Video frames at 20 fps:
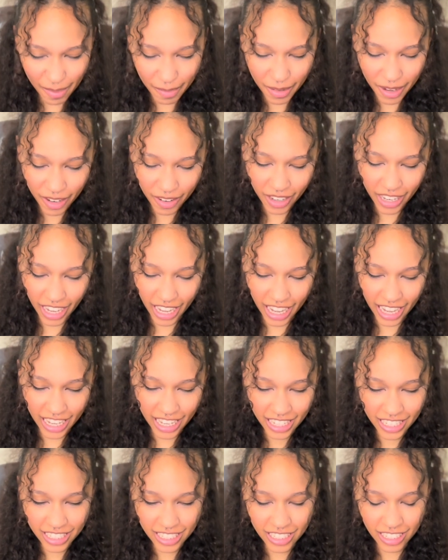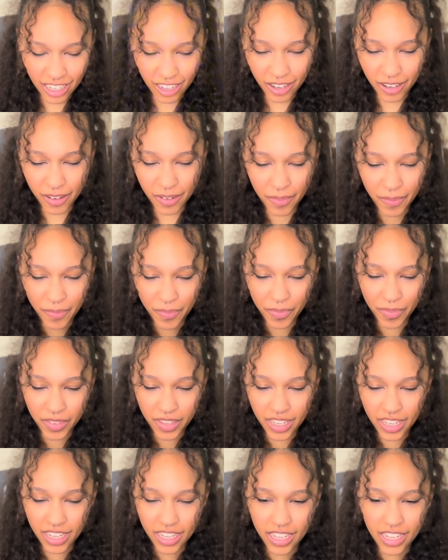Okay, so
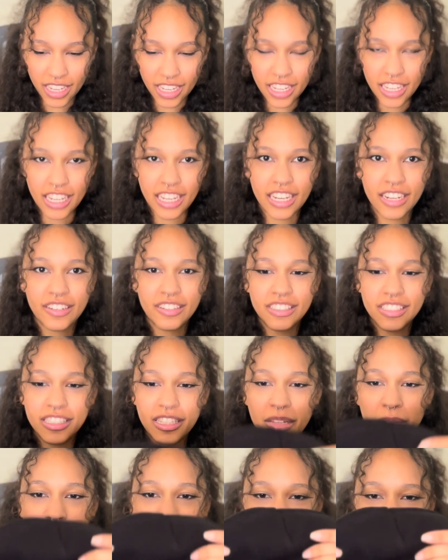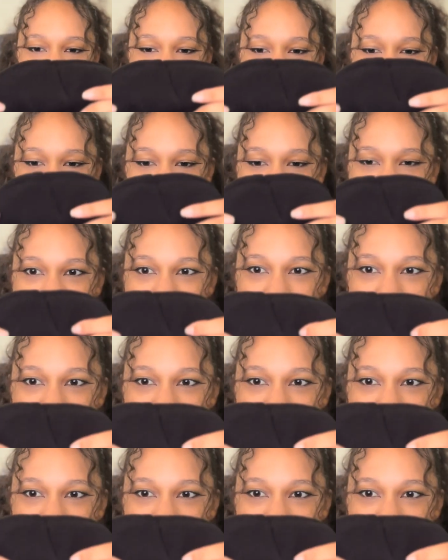here is the mask.